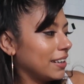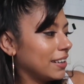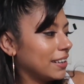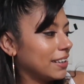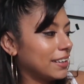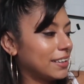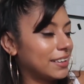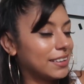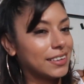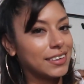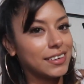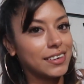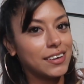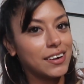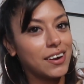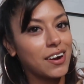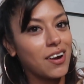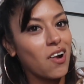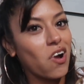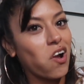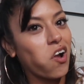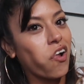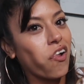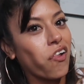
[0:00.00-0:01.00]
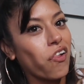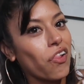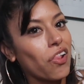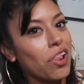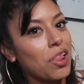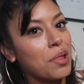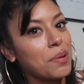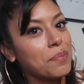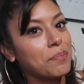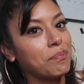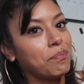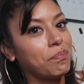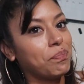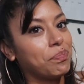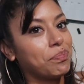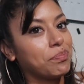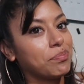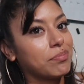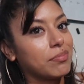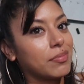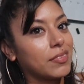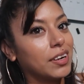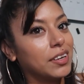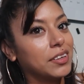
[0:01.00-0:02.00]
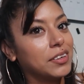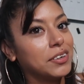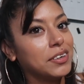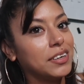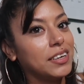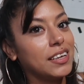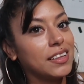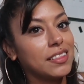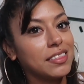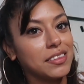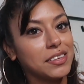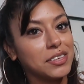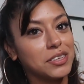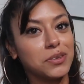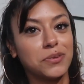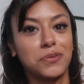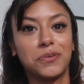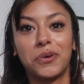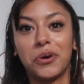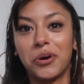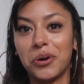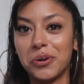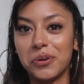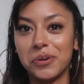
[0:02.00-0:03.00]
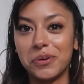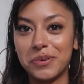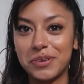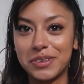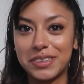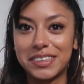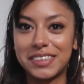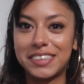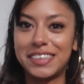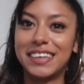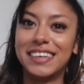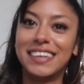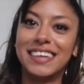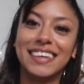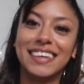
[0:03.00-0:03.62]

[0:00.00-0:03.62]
here underneath this rose.